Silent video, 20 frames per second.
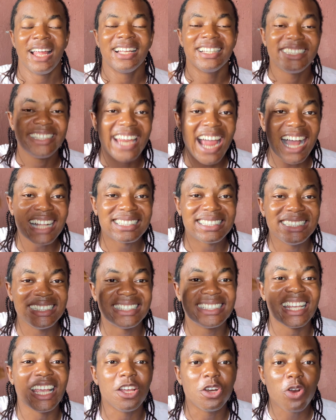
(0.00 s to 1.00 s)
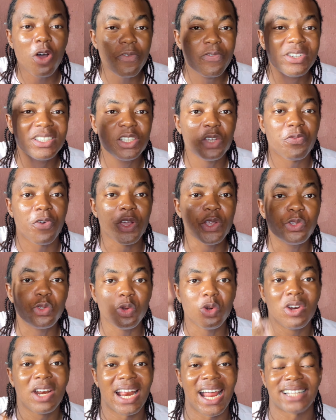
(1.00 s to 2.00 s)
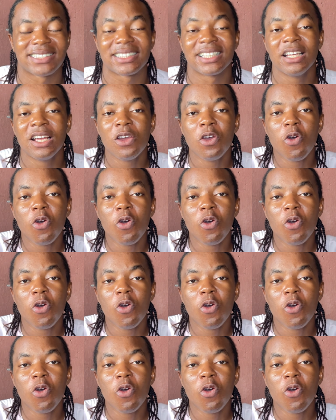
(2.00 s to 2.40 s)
that is enough reason for you to know that